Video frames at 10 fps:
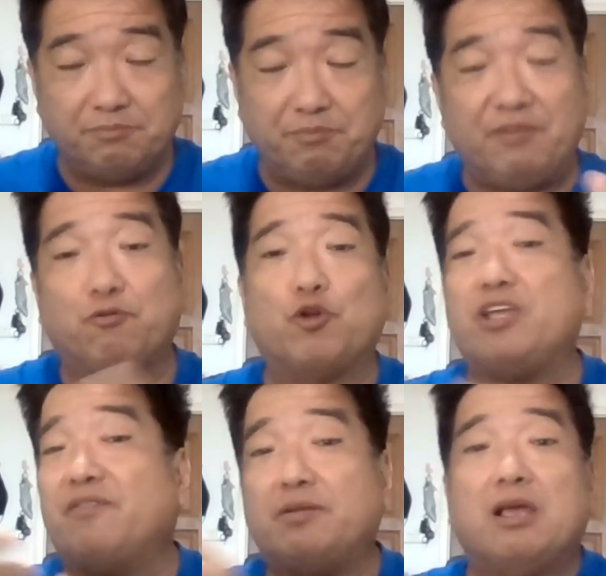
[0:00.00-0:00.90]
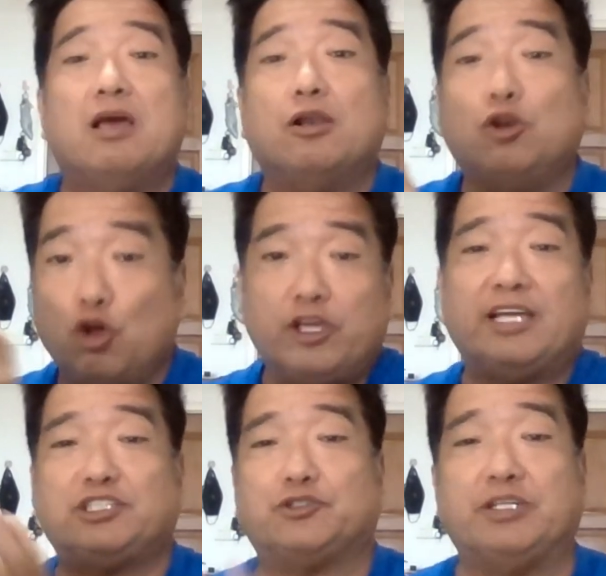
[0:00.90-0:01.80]
before you even look
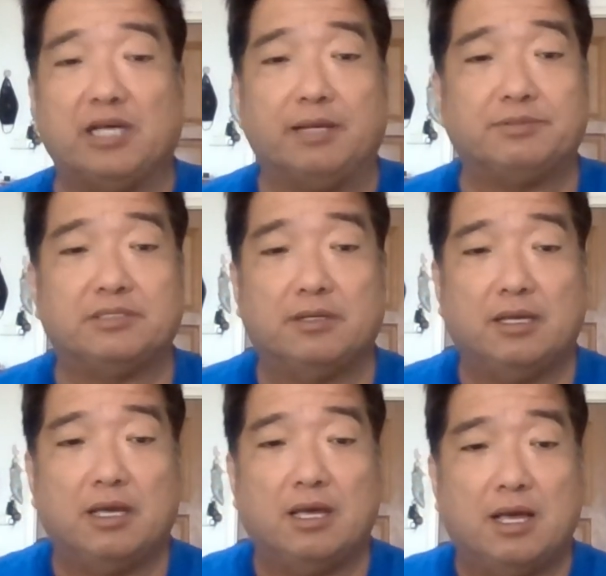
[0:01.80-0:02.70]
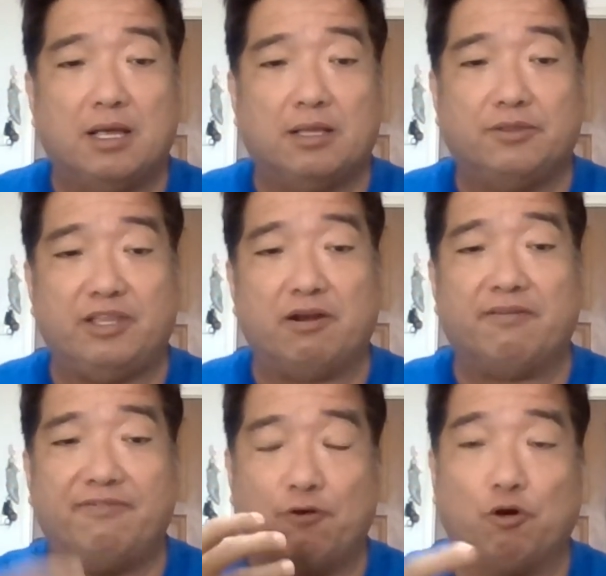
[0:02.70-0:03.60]
at string types. There are
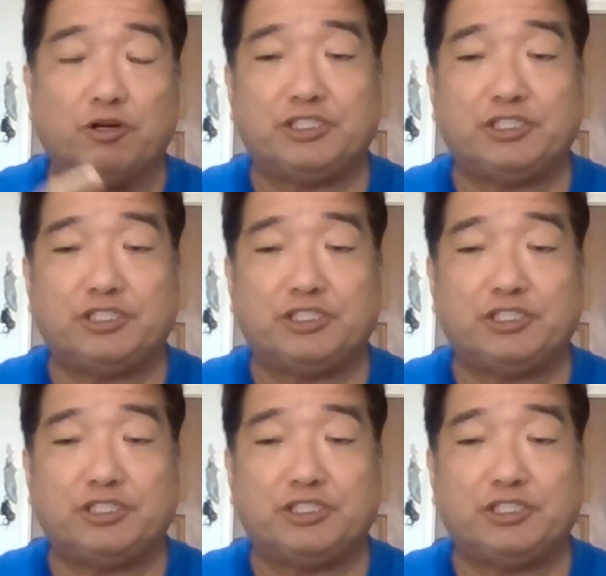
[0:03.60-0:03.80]
4